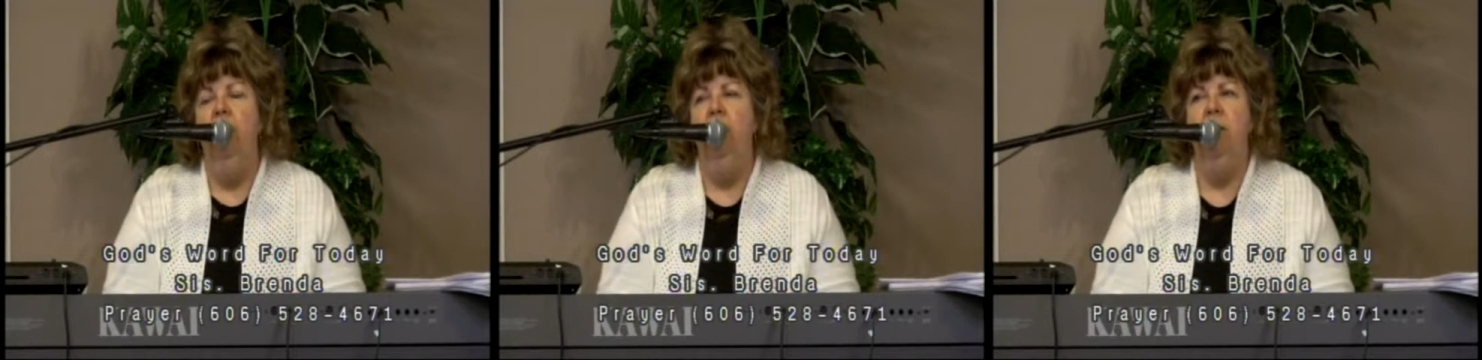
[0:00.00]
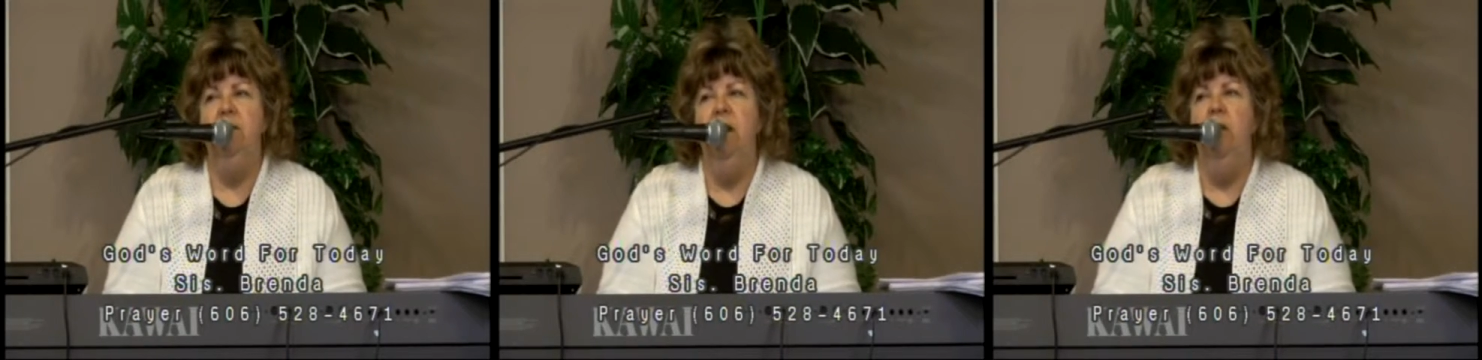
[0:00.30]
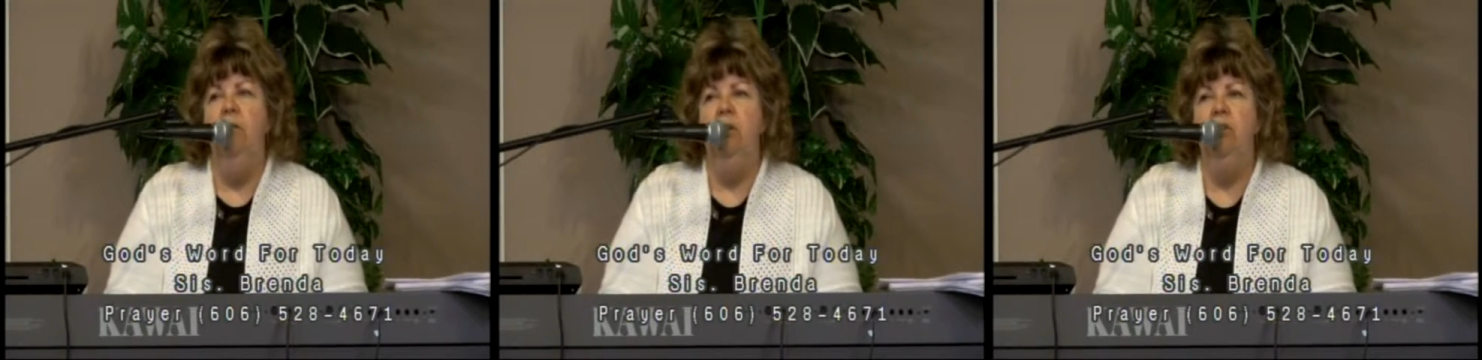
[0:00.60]
That
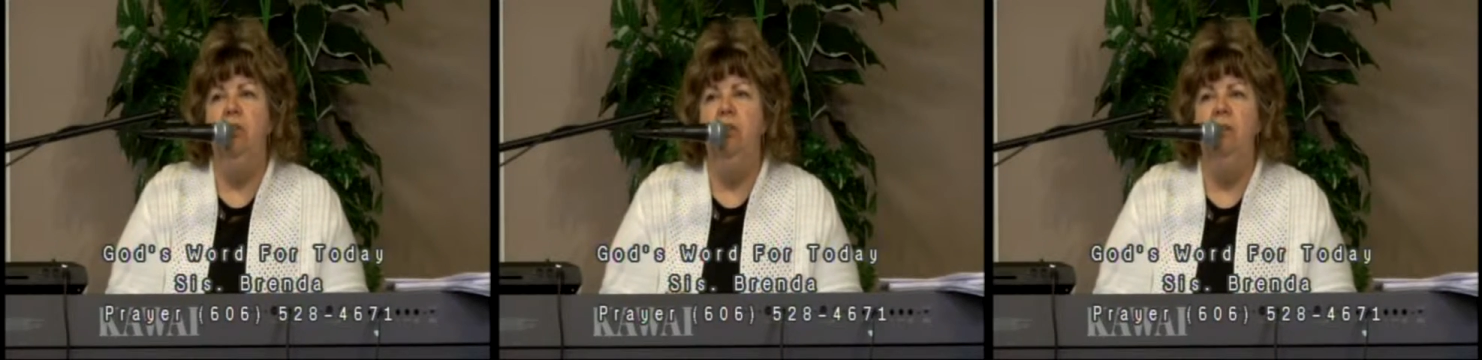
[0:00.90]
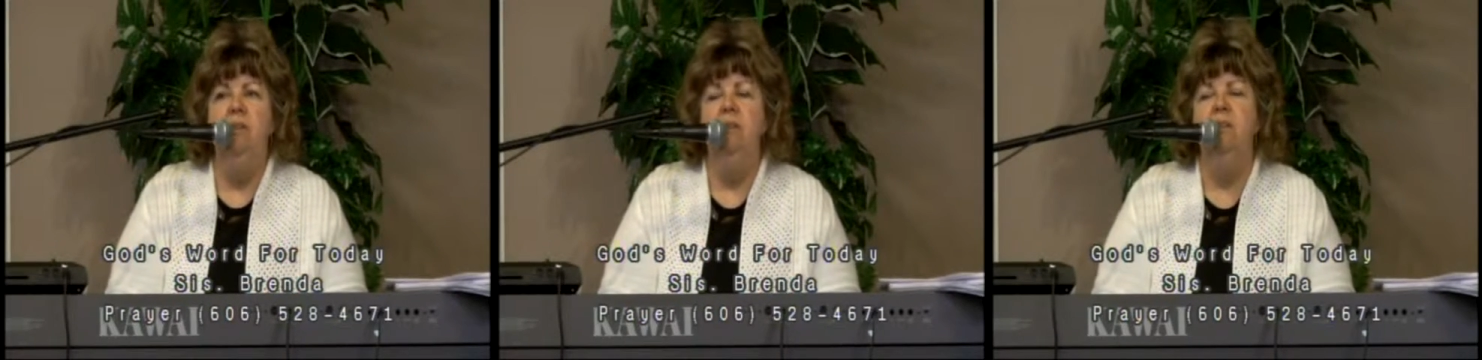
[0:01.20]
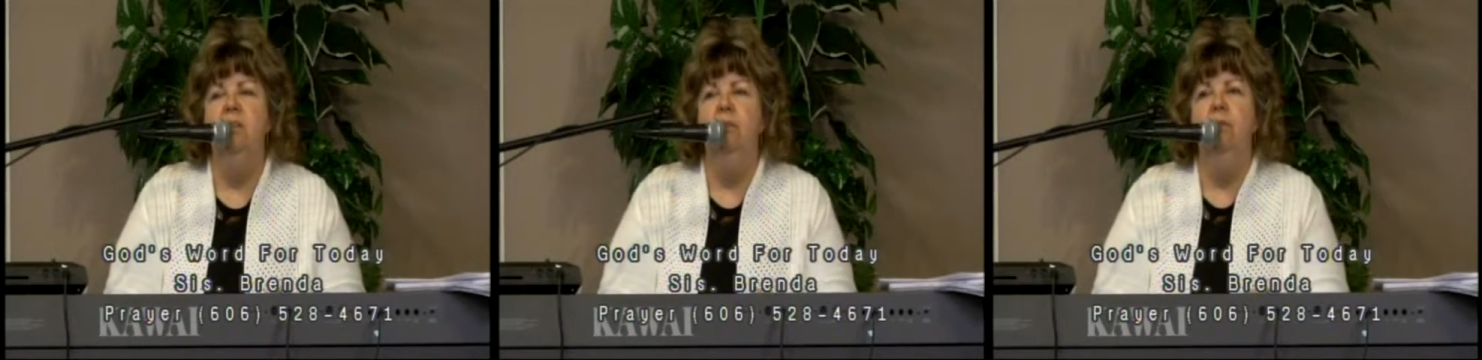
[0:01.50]
salvation
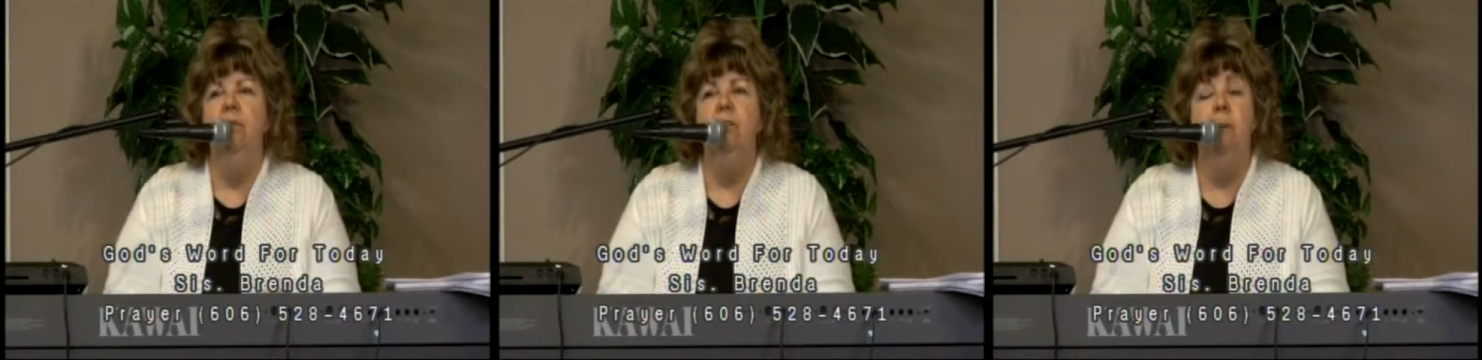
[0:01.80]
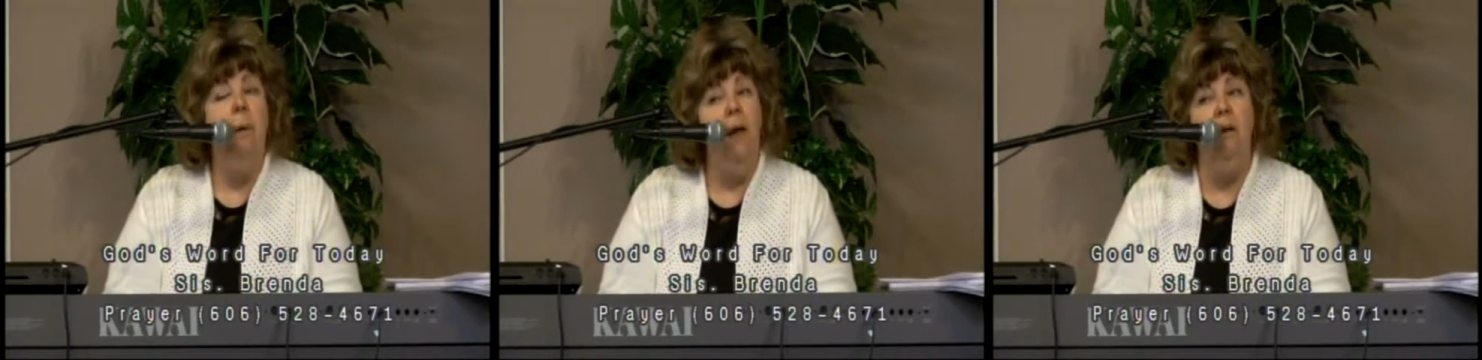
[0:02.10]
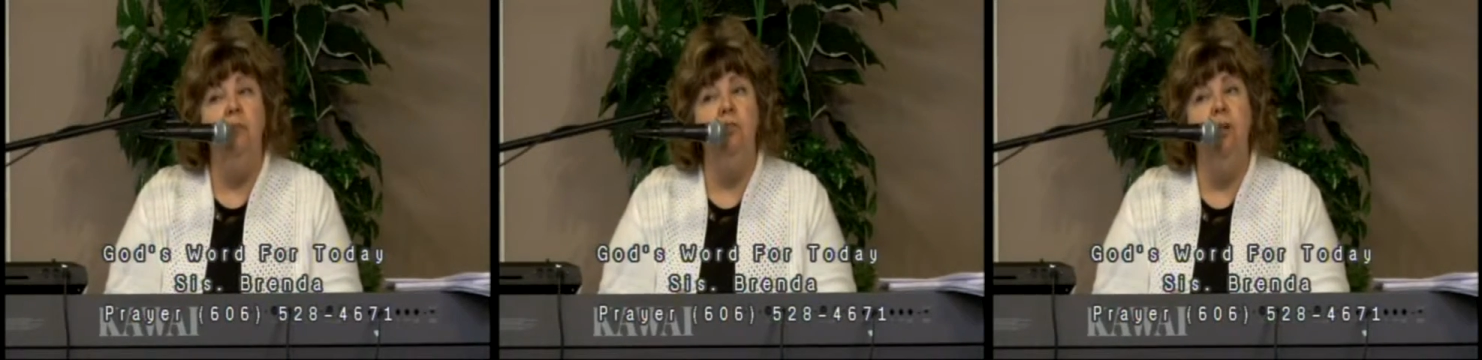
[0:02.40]
consists of, it's a
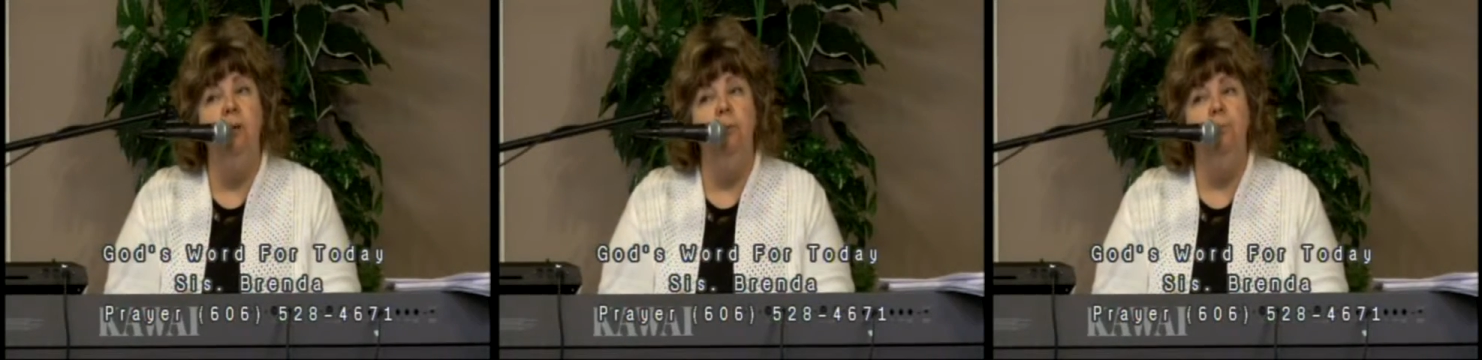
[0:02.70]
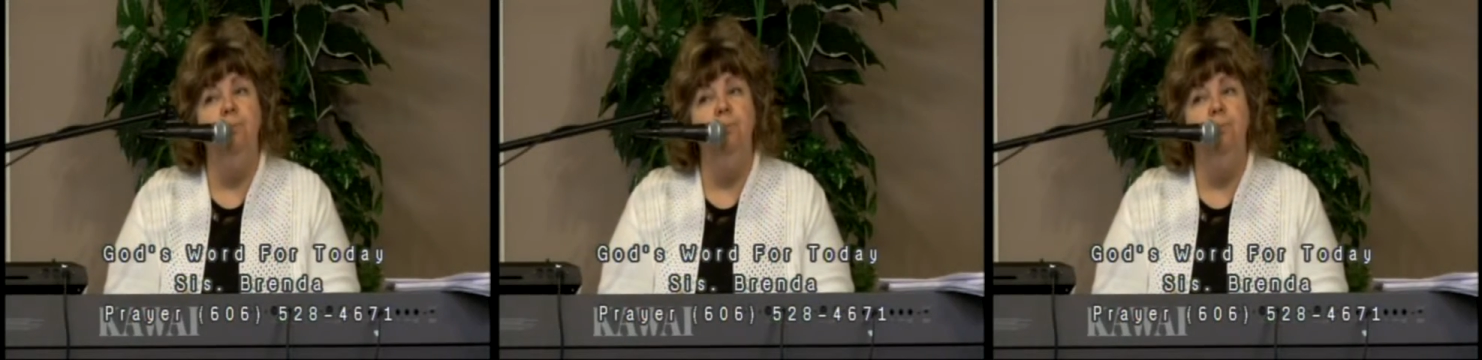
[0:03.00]
package deal.